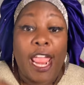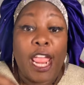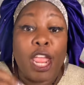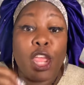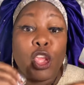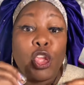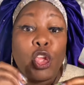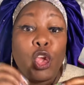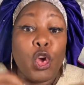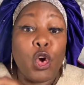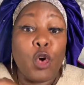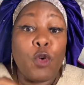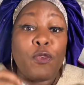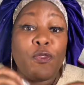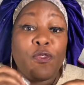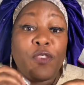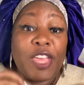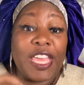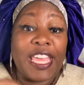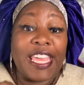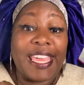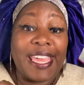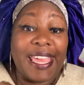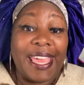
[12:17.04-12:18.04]
you
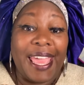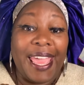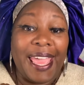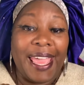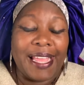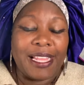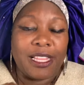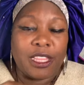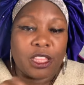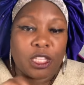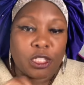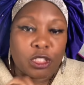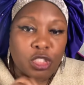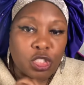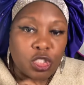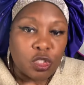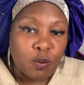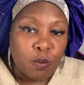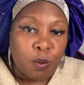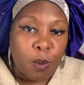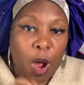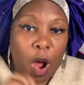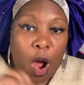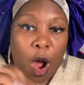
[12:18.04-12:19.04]
forget the
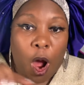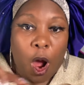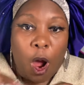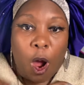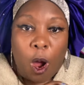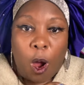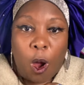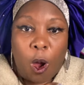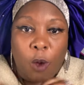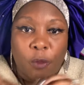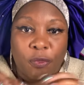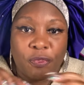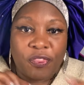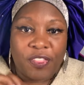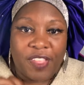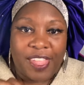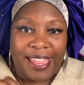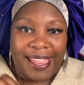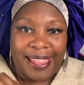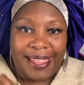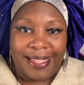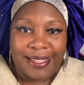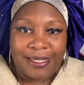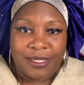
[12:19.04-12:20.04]
small
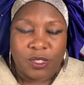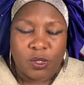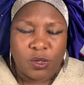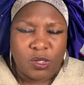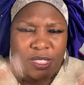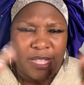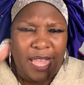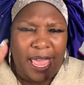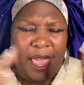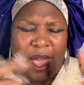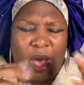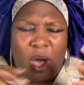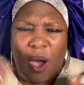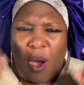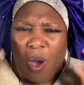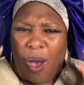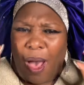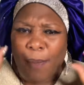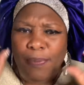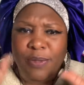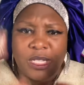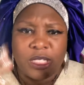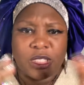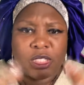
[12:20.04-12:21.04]
things you say oh
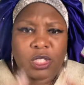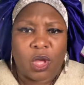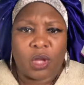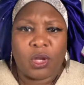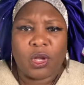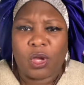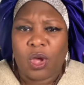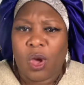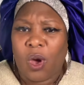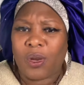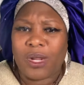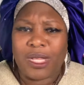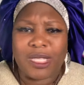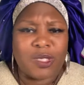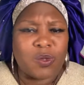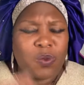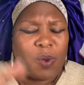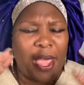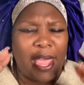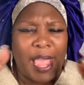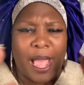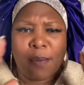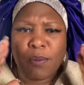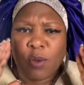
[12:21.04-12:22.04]
i'm just gonna go this
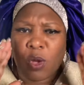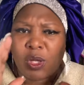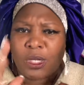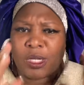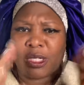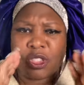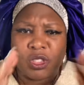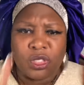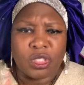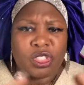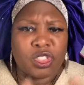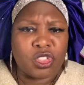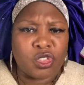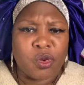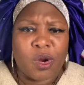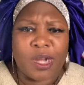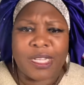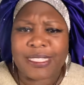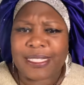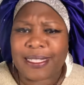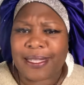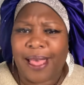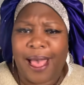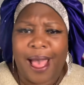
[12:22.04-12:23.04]
way i'm gonna just
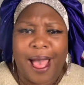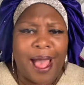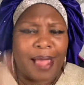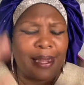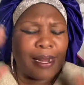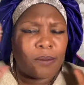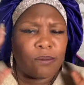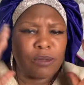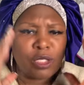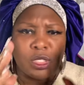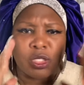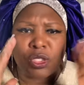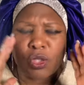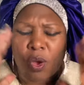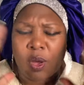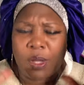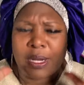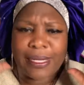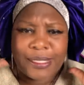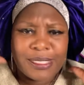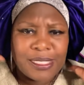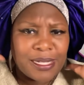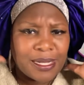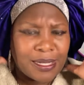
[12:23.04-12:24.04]
trust god i'm just
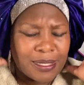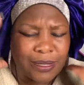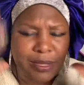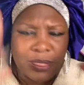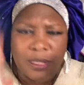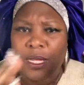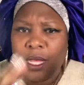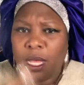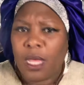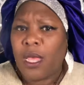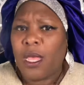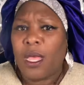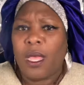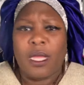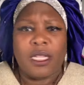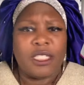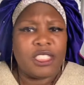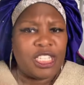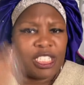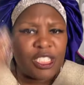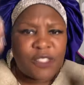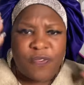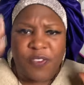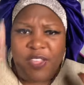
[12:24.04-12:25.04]
gonna just
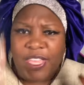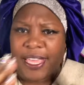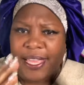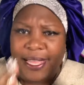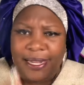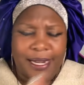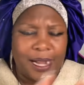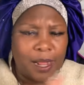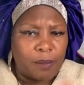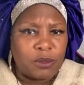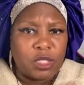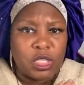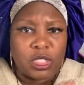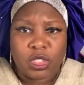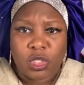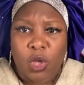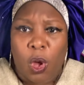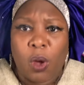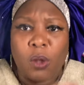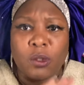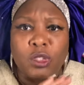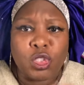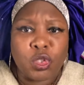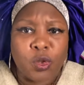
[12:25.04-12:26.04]
just forget it i'm just
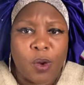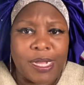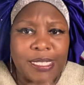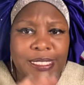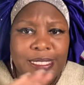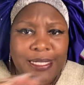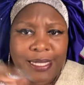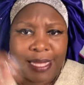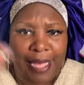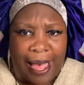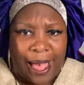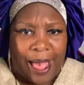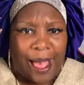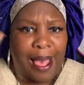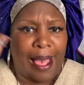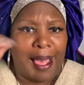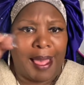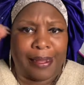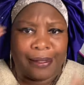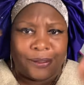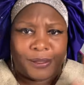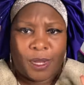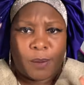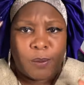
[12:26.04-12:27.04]
gonna trust god
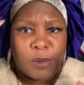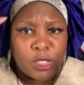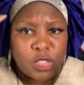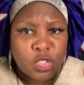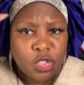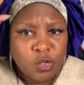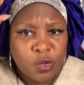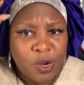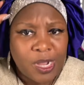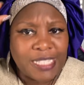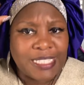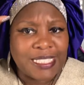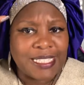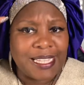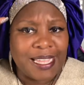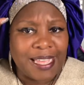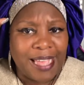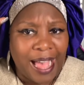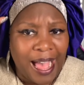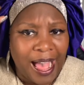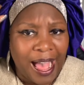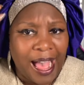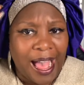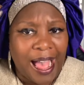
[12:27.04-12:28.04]
i'm gonna trust
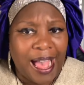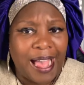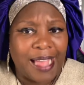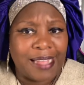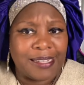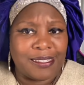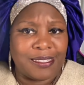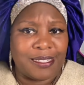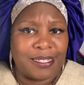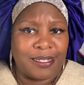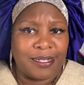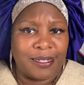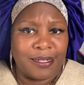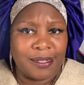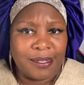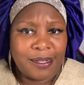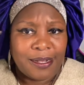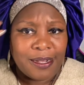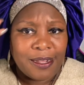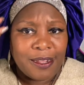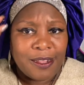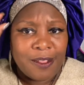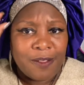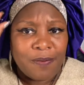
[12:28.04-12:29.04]
god
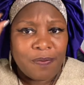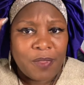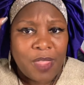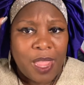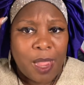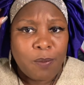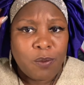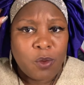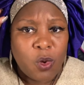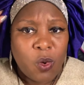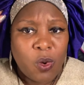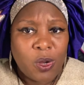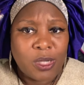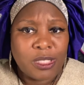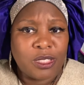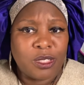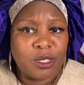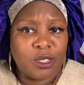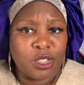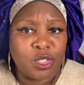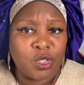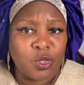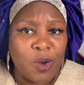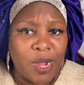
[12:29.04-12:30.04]
i'm going to
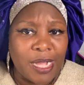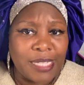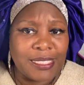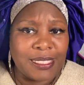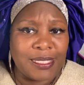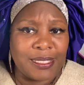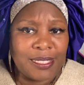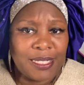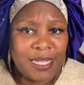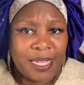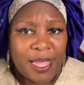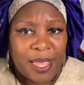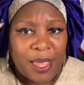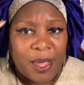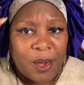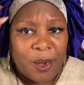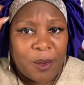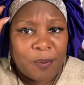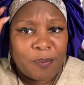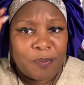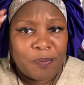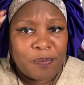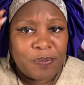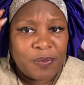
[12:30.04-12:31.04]
trust him
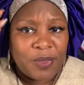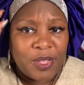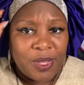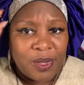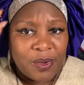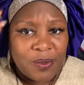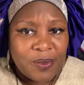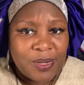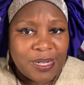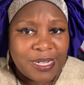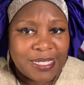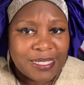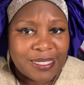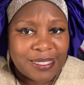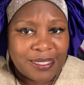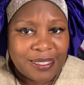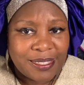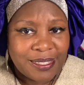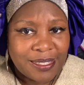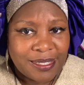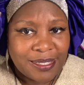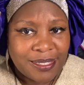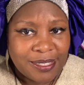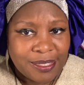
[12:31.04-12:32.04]
what is
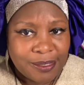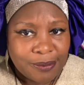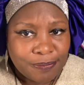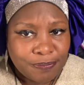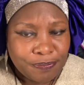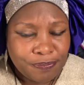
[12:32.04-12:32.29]
this